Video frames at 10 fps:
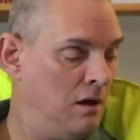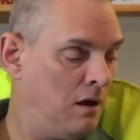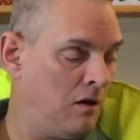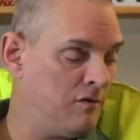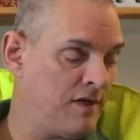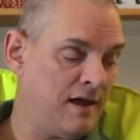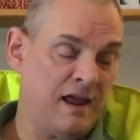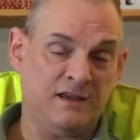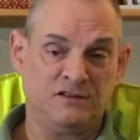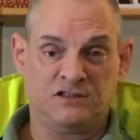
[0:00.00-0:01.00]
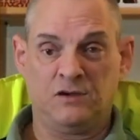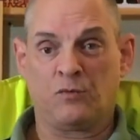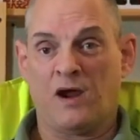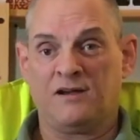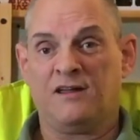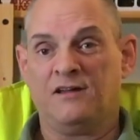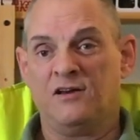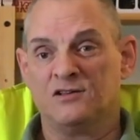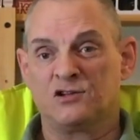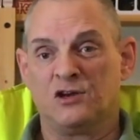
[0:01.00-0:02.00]
or that ANSI rating
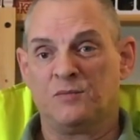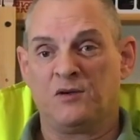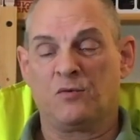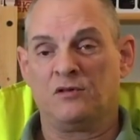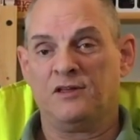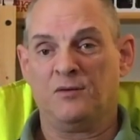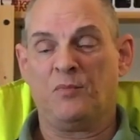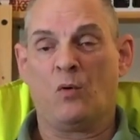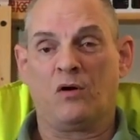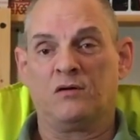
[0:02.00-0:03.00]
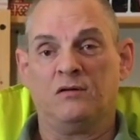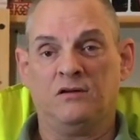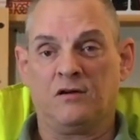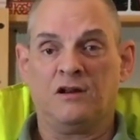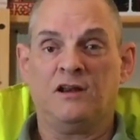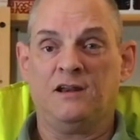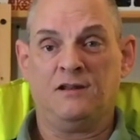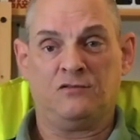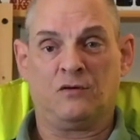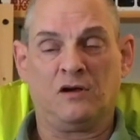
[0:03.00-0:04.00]
is going to be really important. You're going to need
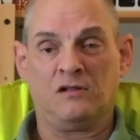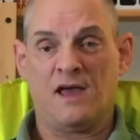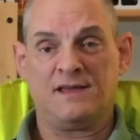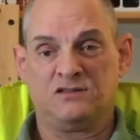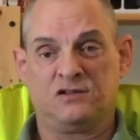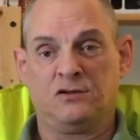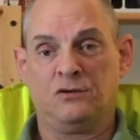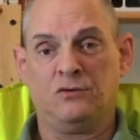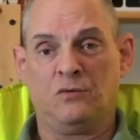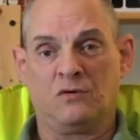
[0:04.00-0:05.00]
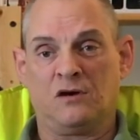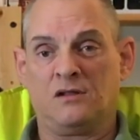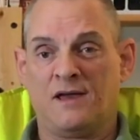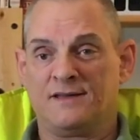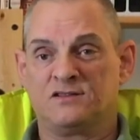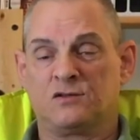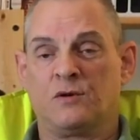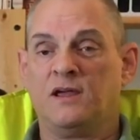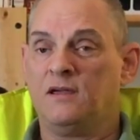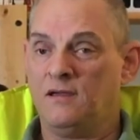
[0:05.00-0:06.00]
either a class 2 or a class
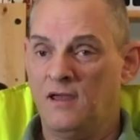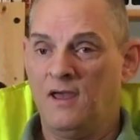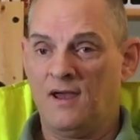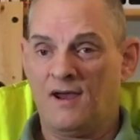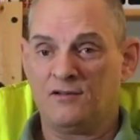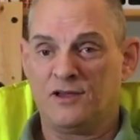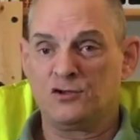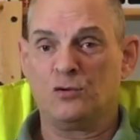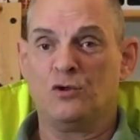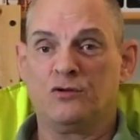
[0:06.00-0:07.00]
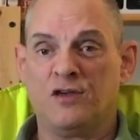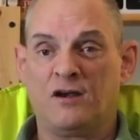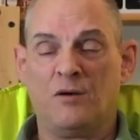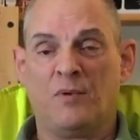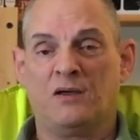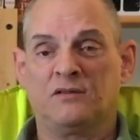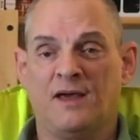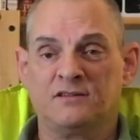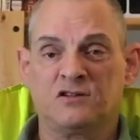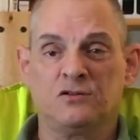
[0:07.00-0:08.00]
3. I'll let you look that up
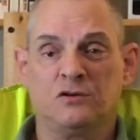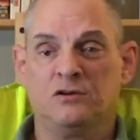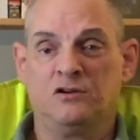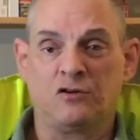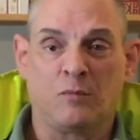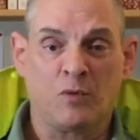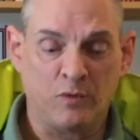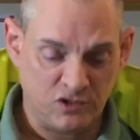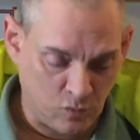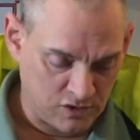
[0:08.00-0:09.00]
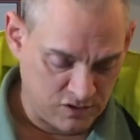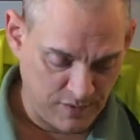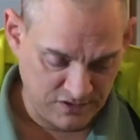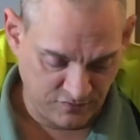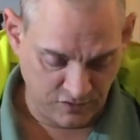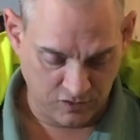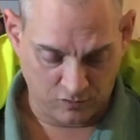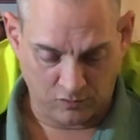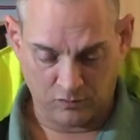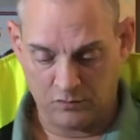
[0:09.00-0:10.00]
online so you can determine which one's best for
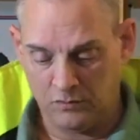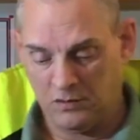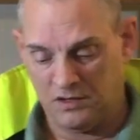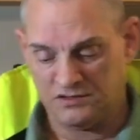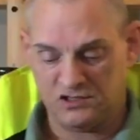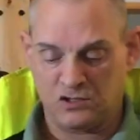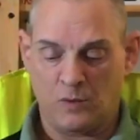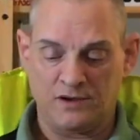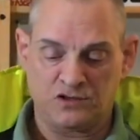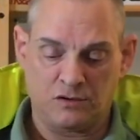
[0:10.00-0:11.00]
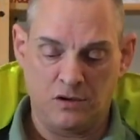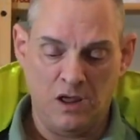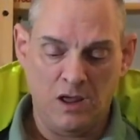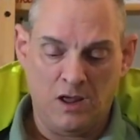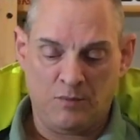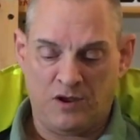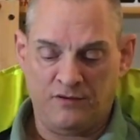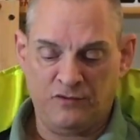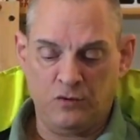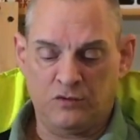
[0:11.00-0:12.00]
your situation. But
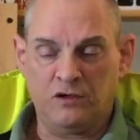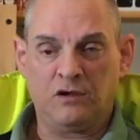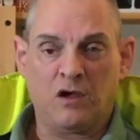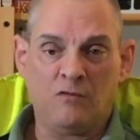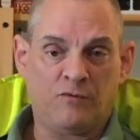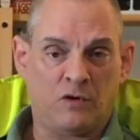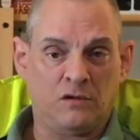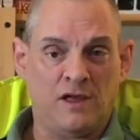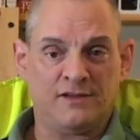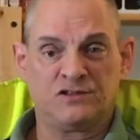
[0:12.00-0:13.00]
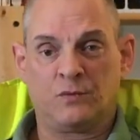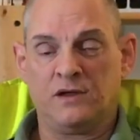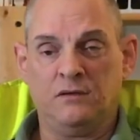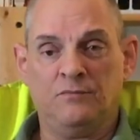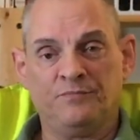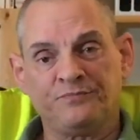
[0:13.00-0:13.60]
if you can go for a class 3